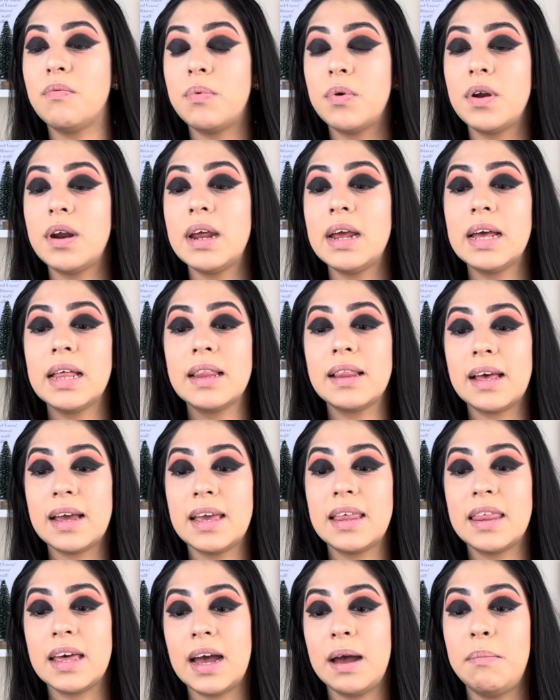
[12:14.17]
putting
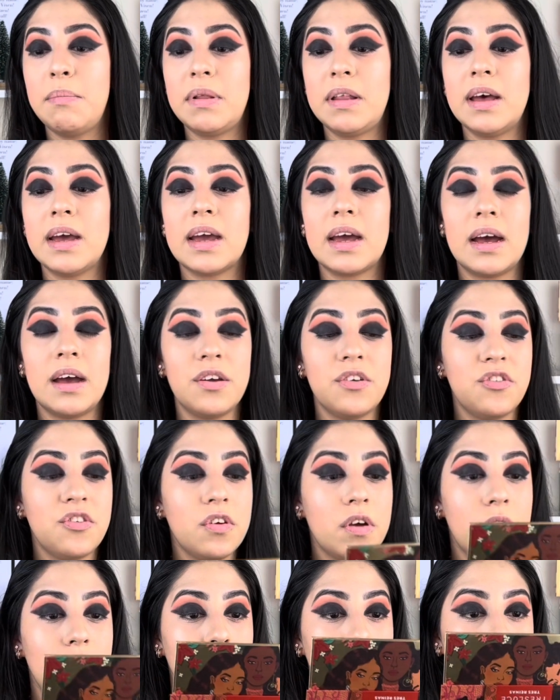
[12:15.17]
like that black
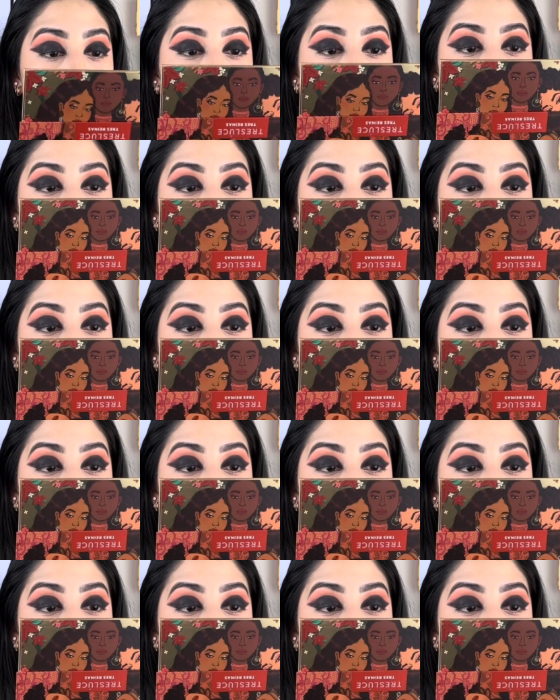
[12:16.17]
eyeshadow.